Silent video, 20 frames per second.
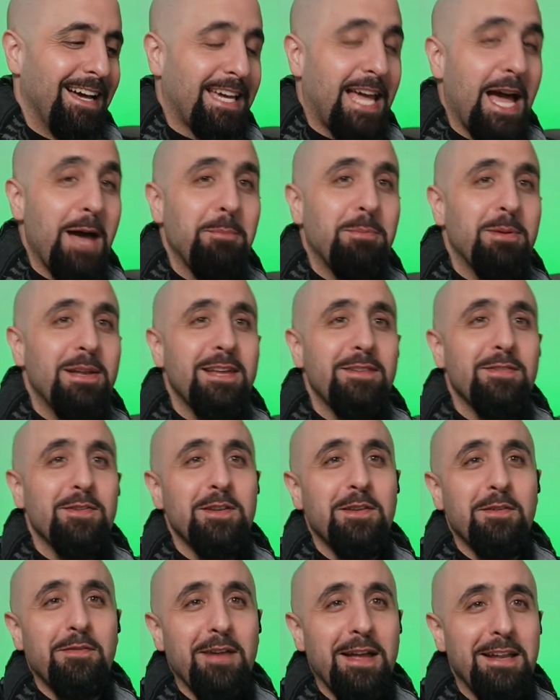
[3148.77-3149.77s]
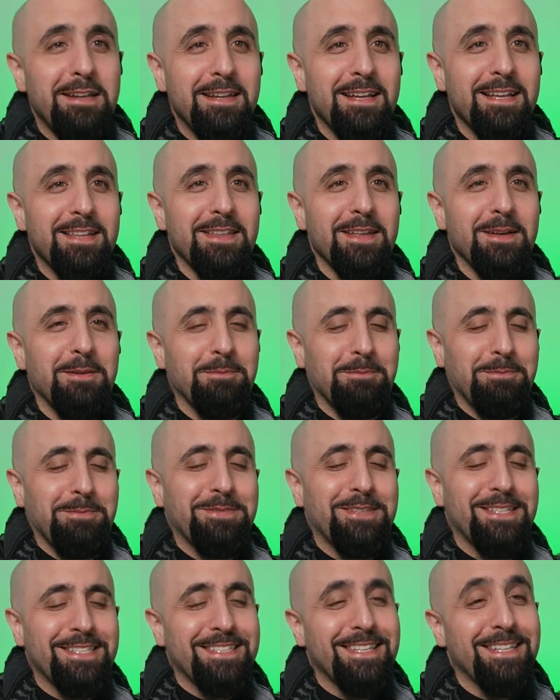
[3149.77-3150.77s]
Can't believe you're defending them.
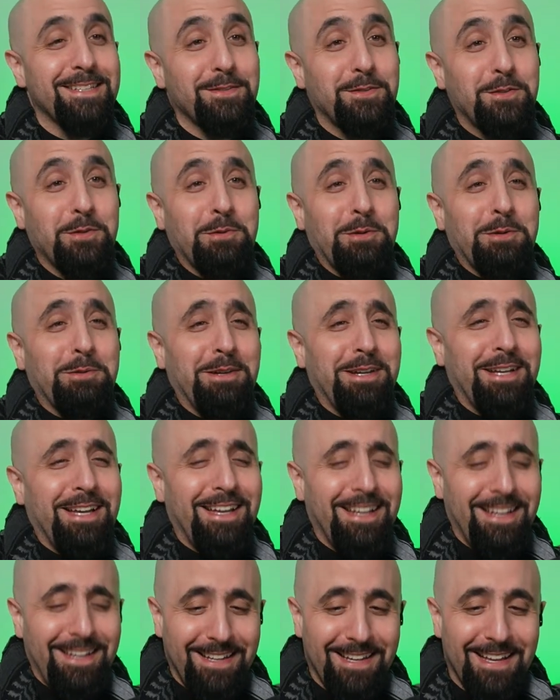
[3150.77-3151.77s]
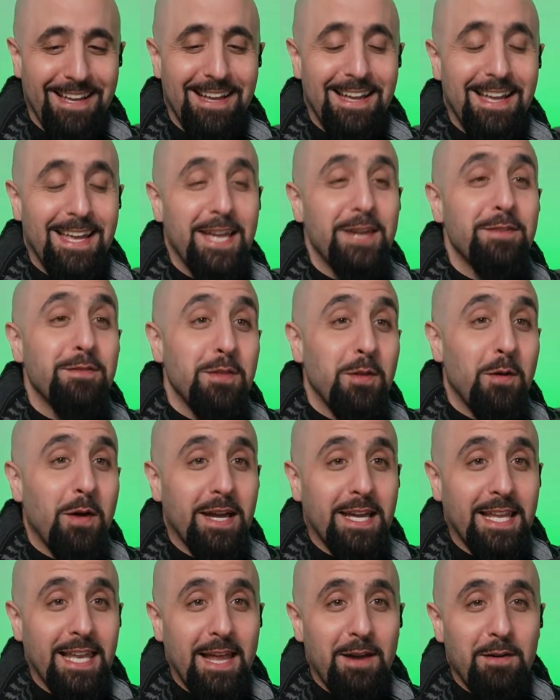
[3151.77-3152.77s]
Even though
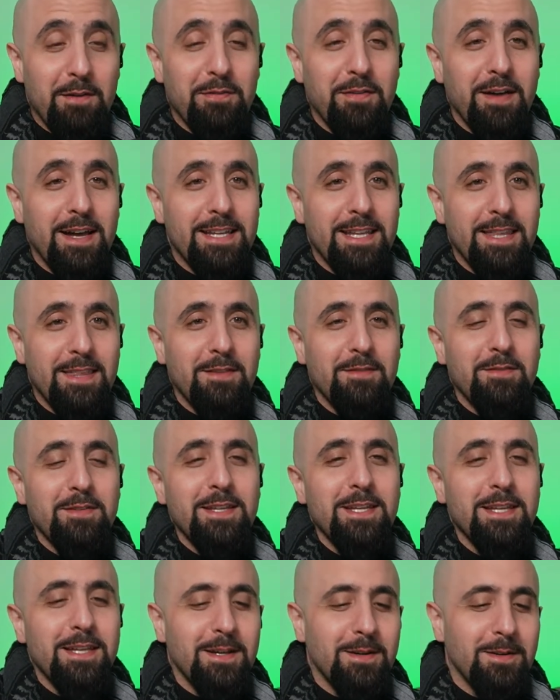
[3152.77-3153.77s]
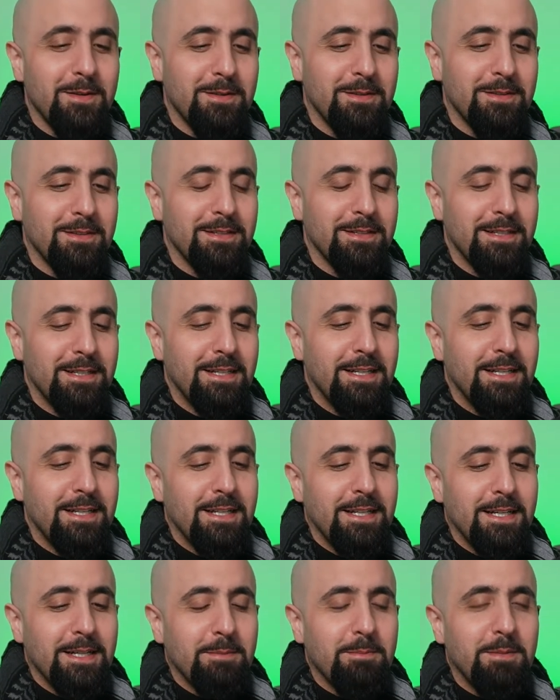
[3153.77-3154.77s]
I clarified in the video.
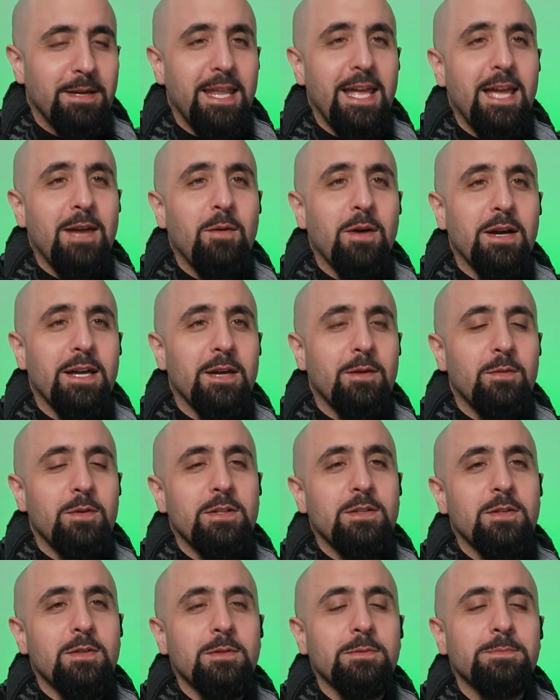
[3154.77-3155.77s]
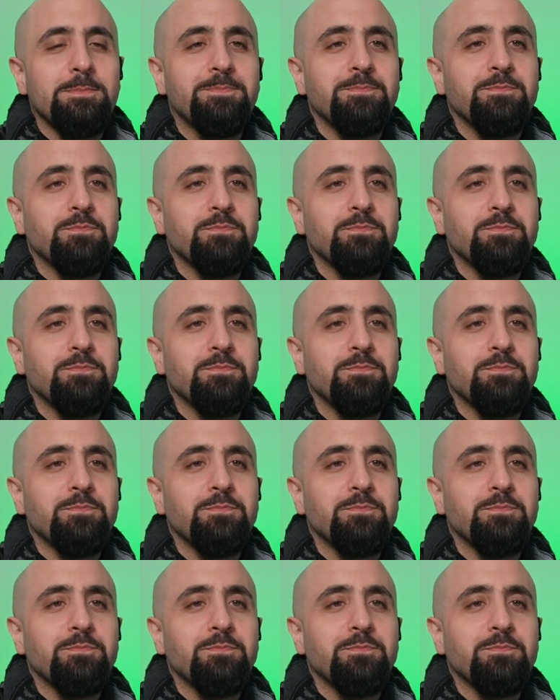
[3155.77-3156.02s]
But hey, what can we do?